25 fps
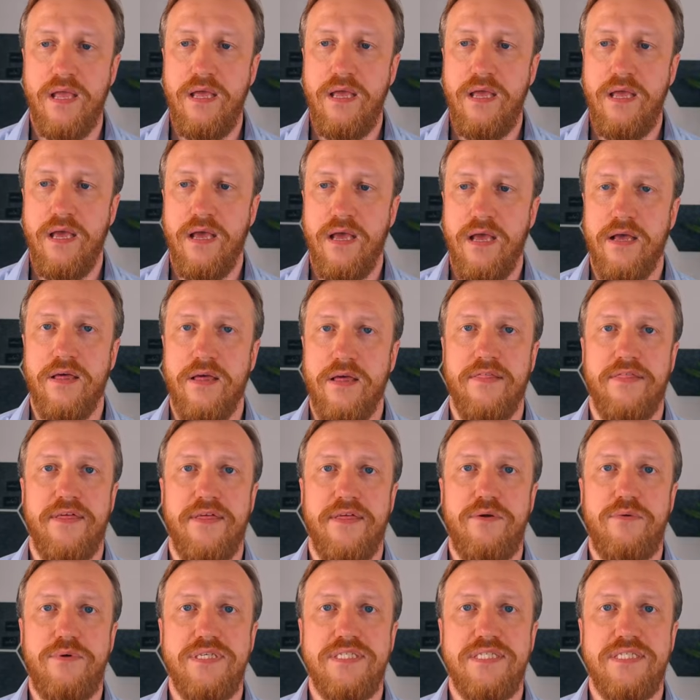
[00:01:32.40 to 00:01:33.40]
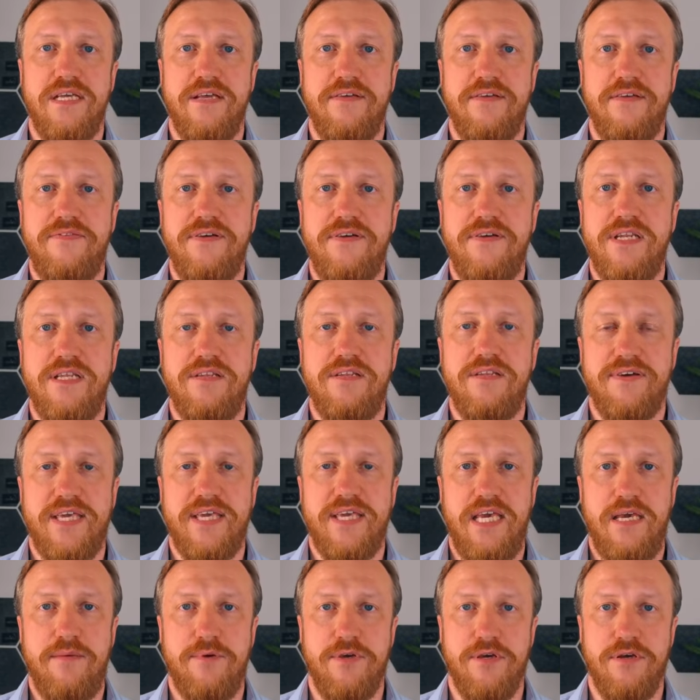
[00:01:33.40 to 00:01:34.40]
There is a finite
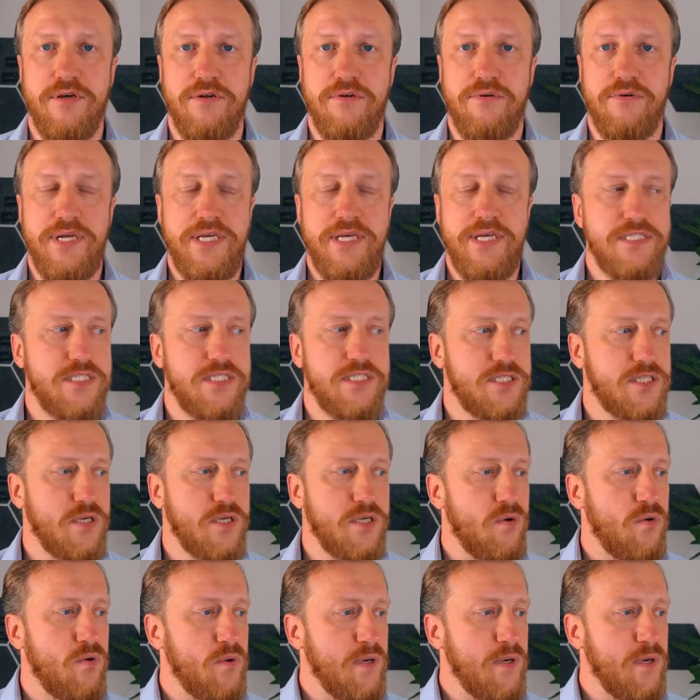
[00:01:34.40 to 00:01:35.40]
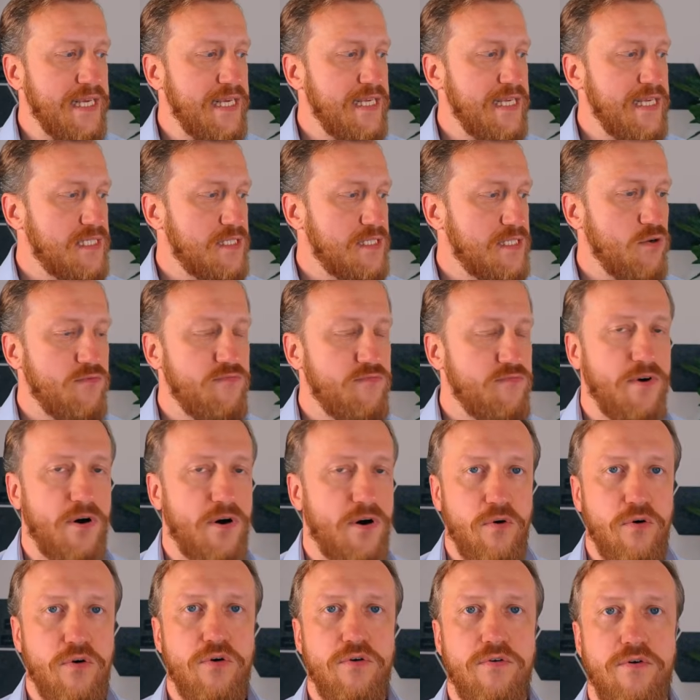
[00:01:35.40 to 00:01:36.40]
vocabulary, so list of the
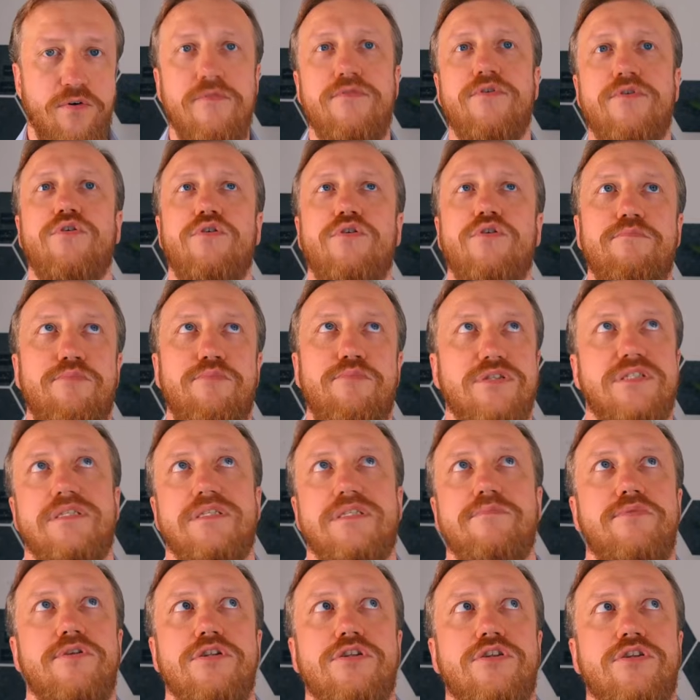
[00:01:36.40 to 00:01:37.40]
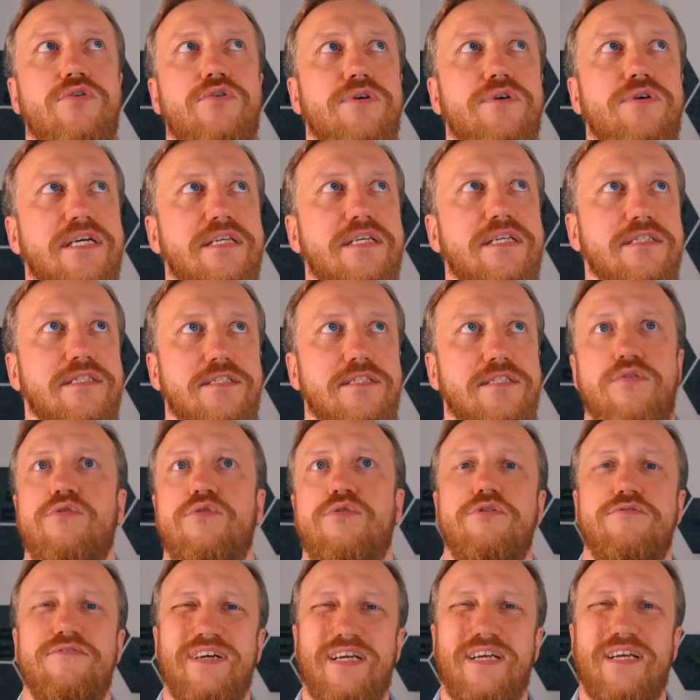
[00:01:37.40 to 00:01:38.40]
all overall possible tokens,
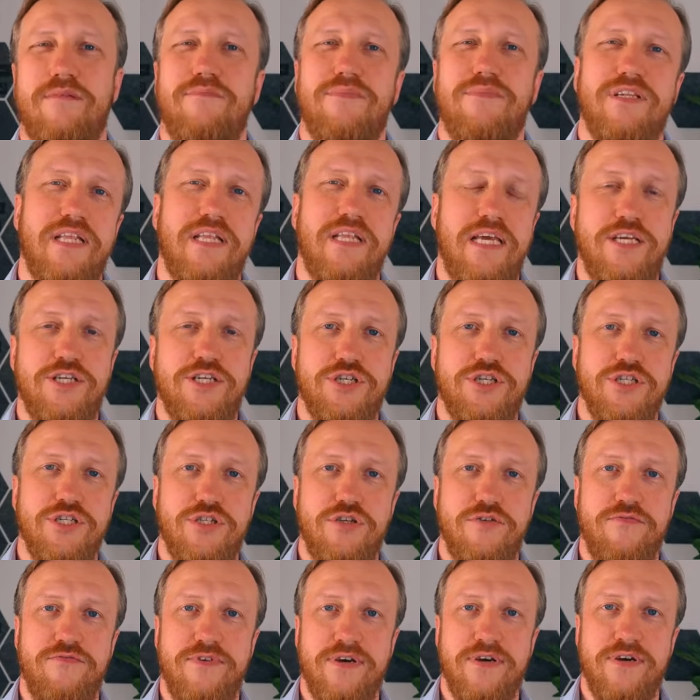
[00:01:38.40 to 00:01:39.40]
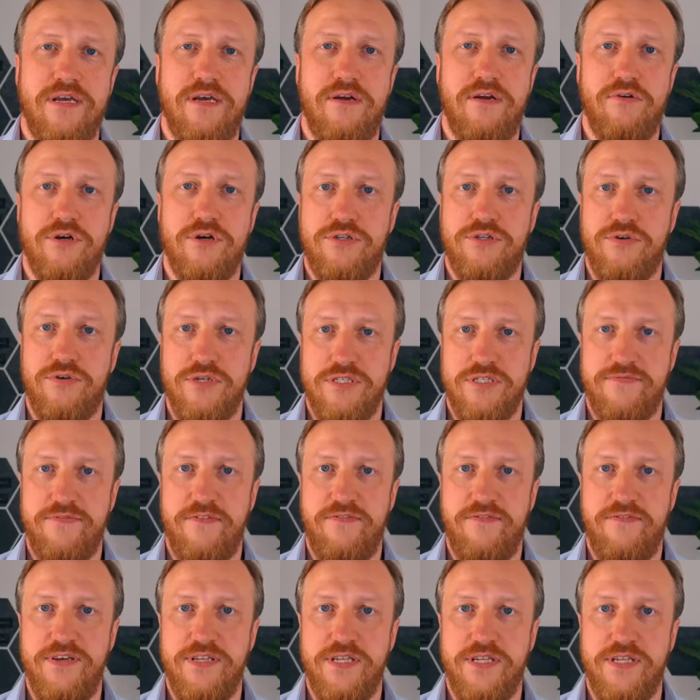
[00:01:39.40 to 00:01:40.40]
all the combinations of the characters
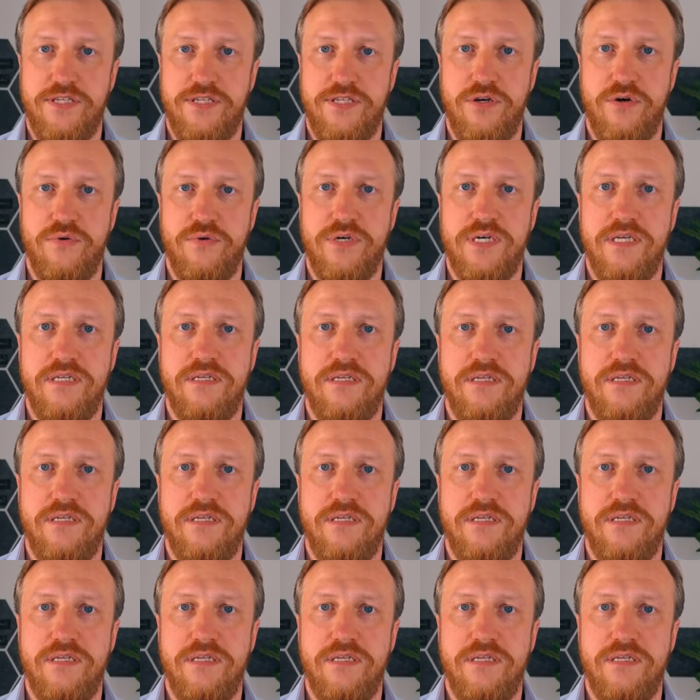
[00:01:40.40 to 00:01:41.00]
within a token